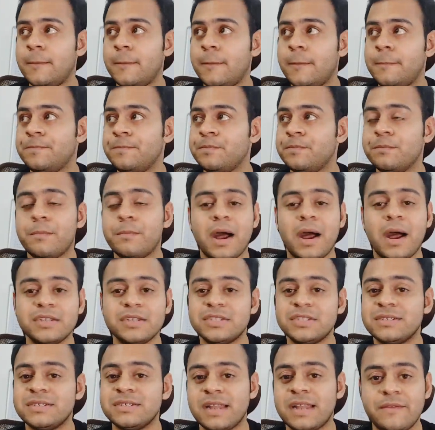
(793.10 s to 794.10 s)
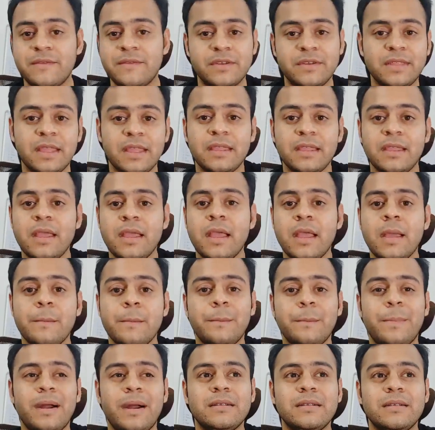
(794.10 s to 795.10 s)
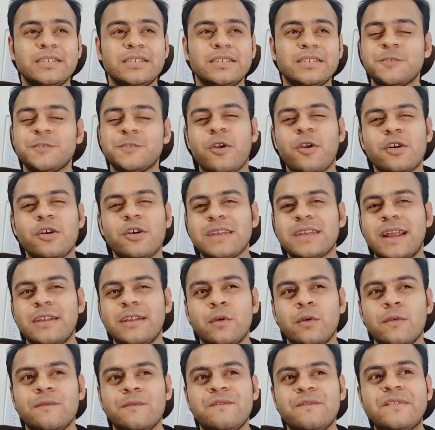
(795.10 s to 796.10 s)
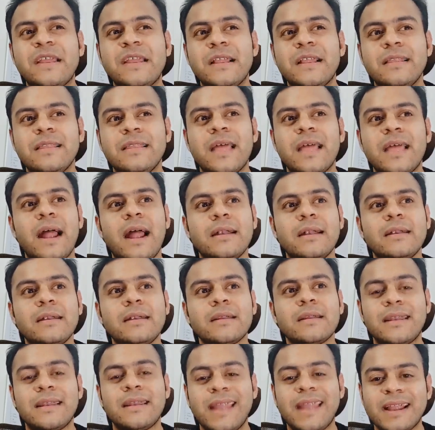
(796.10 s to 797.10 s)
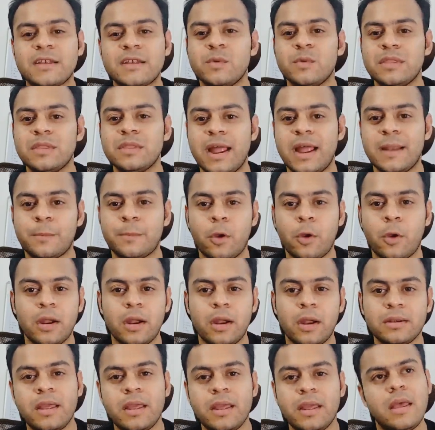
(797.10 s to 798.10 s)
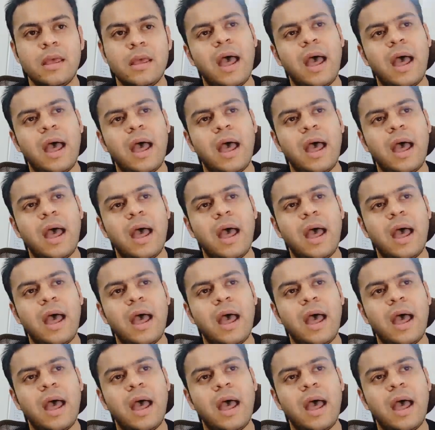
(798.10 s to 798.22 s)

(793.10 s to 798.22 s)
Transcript: margins and everything, but just because I don't feel that connect with that product,